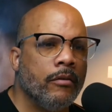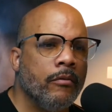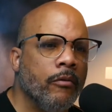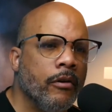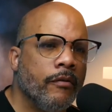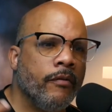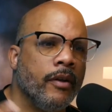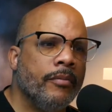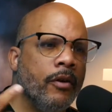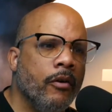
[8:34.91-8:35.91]
where it
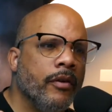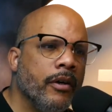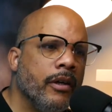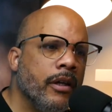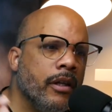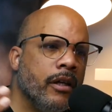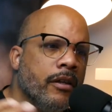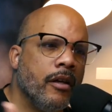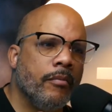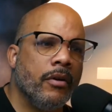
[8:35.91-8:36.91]
flipped over and
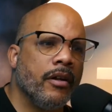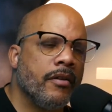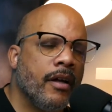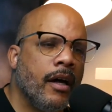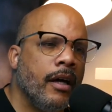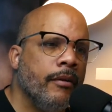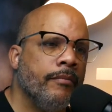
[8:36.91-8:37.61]
ended up on its side.